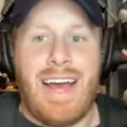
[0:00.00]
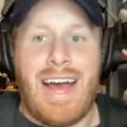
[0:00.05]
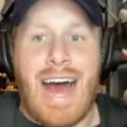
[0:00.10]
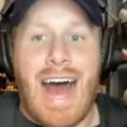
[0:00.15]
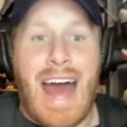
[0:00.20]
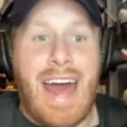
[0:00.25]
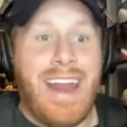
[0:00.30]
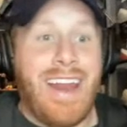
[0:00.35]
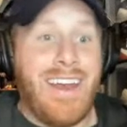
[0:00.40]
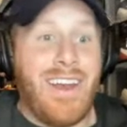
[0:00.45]

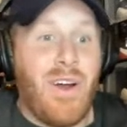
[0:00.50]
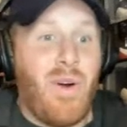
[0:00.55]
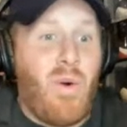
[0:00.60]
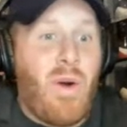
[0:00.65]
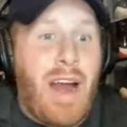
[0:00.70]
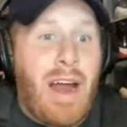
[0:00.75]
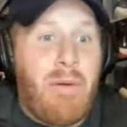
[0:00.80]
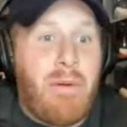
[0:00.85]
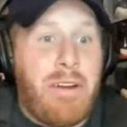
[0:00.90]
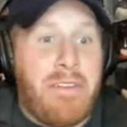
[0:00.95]
I didn't know
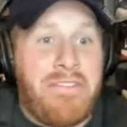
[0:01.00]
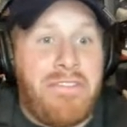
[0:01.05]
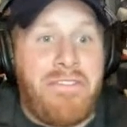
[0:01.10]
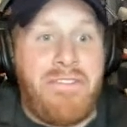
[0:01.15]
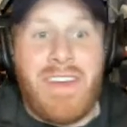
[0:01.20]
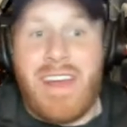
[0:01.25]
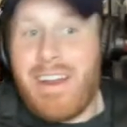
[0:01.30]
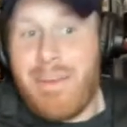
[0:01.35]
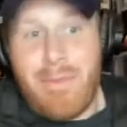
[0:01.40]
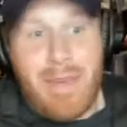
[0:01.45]
where I would have
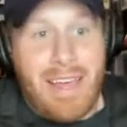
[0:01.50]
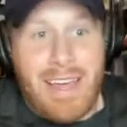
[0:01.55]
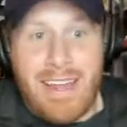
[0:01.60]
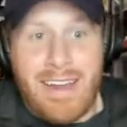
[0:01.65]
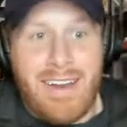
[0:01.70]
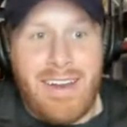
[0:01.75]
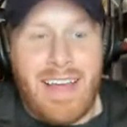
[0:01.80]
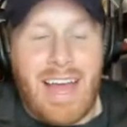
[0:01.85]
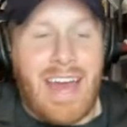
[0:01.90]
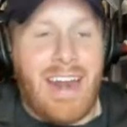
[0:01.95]
fit him
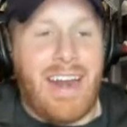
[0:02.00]
in. I